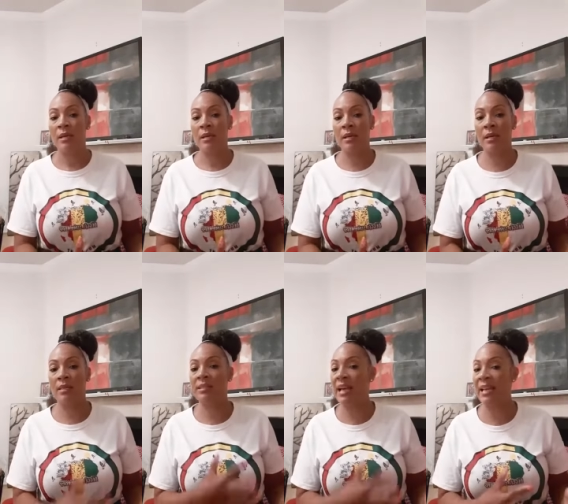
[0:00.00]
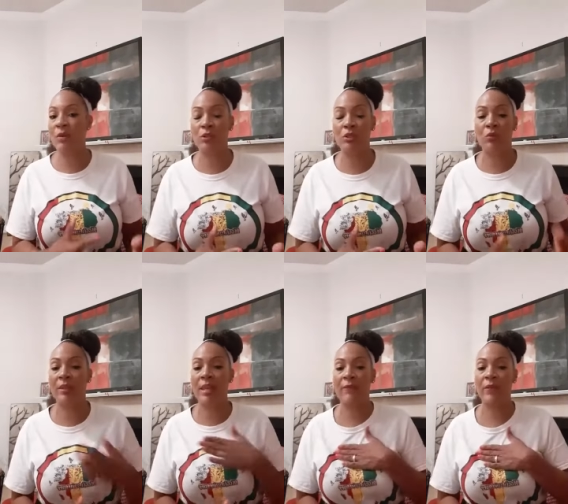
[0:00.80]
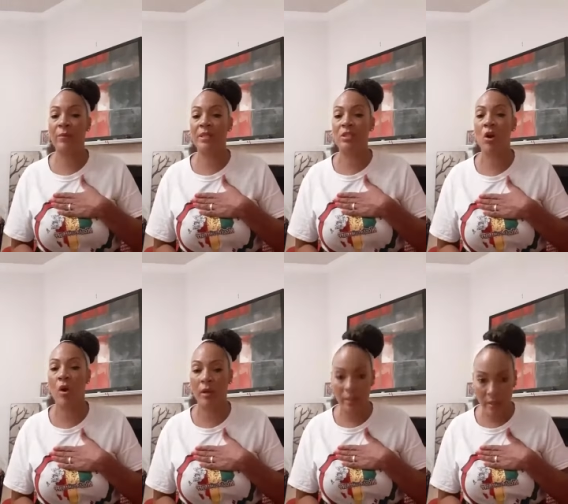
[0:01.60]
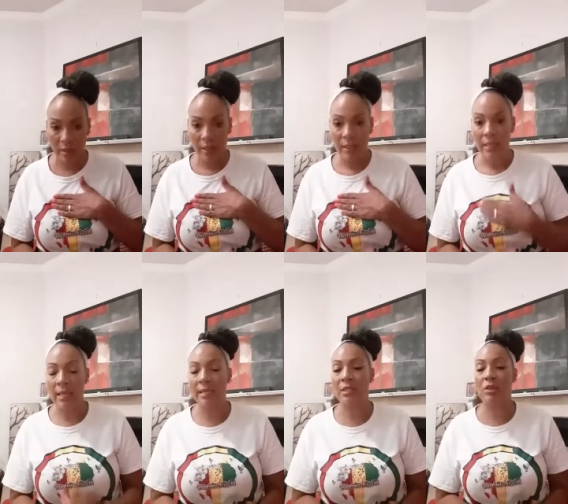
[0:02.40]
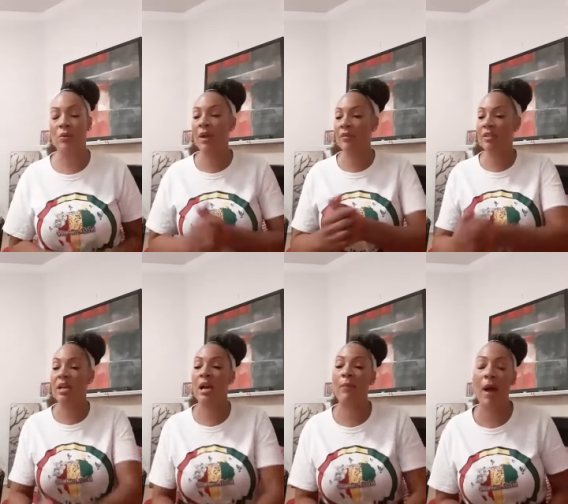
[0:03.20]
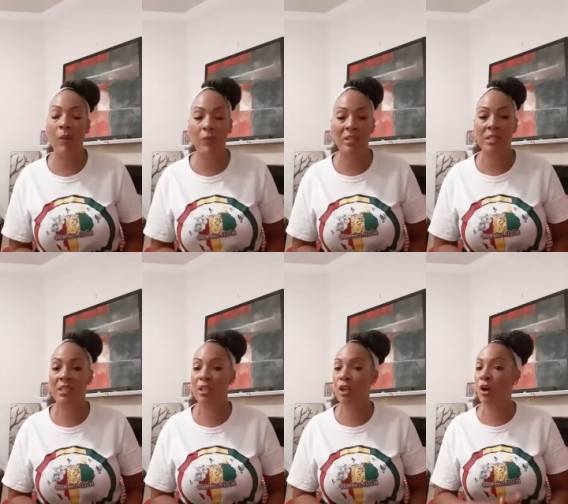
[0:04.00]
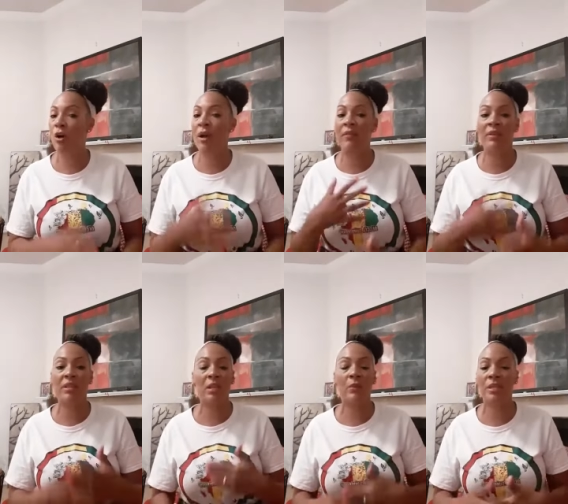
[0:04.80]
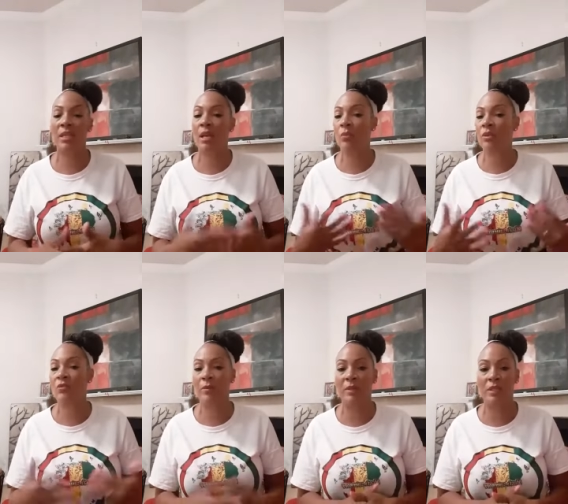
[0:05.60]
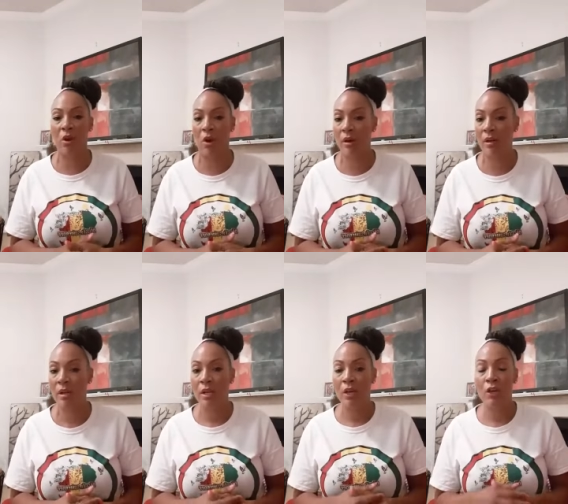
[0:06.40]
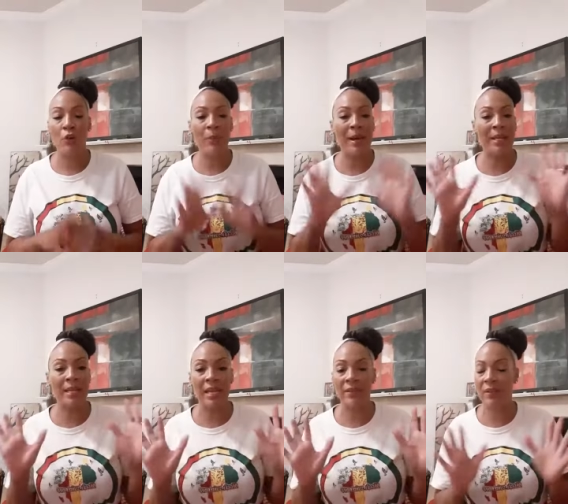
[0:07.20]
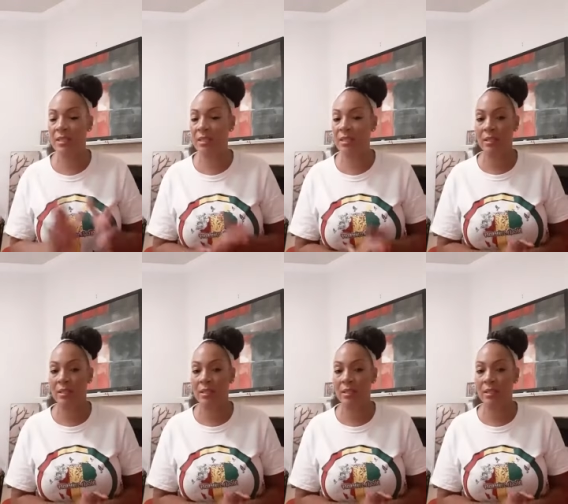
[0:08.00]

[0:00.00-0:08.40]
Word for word: Asani was doing that from his heart. And so every time I went to Senegal, everything we did was from his heart. Nobody gave us